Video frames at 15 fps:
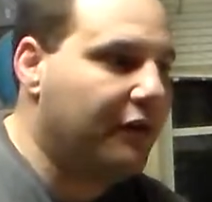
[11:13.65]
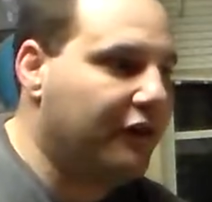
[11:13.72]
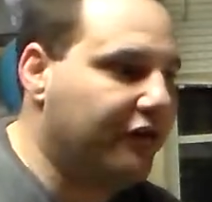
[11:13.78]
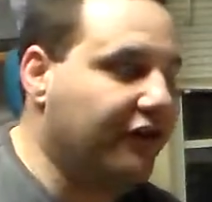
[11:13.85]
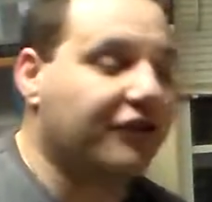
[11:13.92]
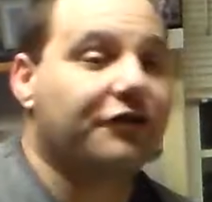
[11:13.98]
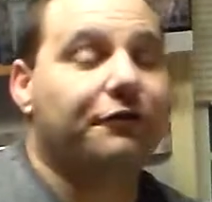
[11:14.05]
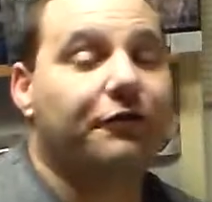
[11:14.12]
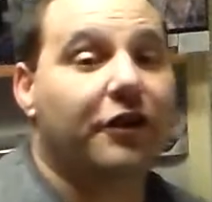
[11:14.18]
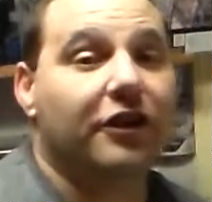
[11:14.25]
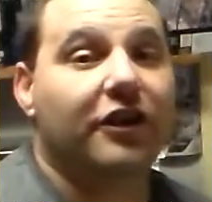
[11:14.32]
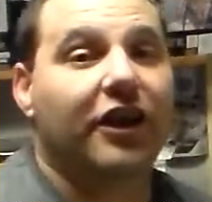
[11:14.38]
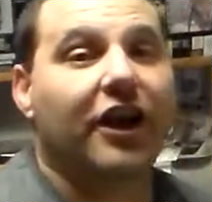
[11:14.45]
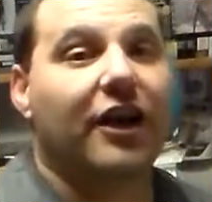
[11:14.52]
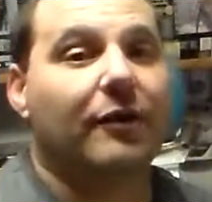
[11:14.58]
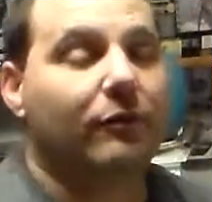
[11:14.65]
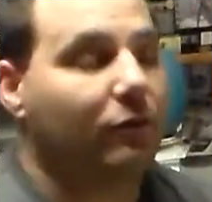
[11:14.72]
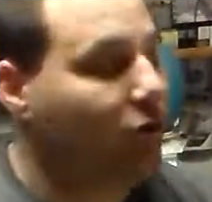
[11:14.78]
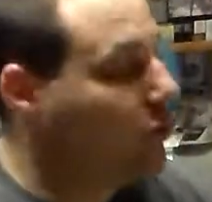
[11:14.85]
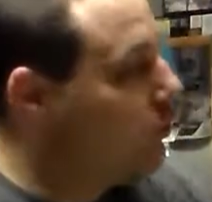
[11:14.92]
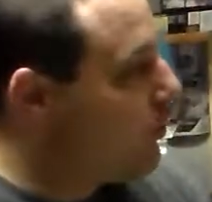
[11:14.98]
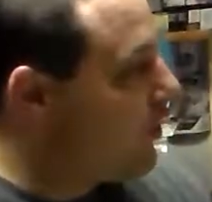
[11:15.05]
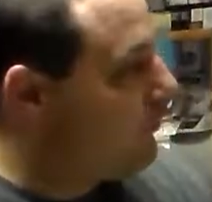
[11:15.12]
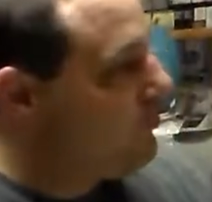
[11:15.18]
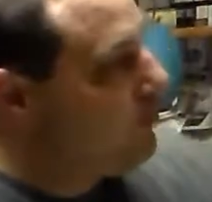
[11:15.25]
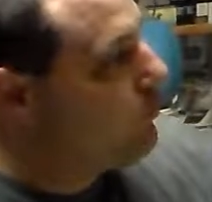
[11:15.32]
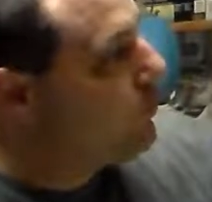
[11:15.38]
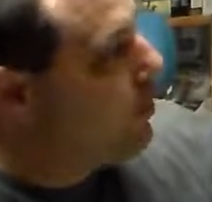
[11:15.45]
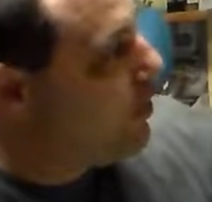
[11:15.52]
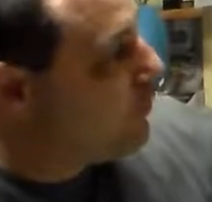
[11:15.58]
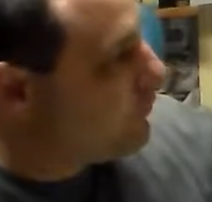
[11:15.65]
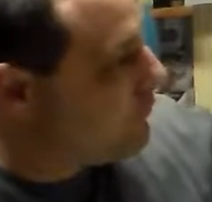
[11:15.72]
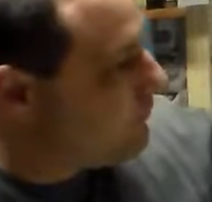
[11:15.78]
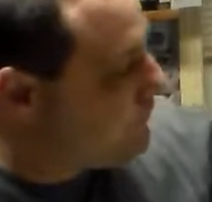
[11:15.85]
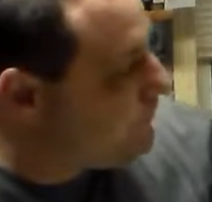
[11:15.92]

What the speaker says: This is a fun game. Don't get me wrong.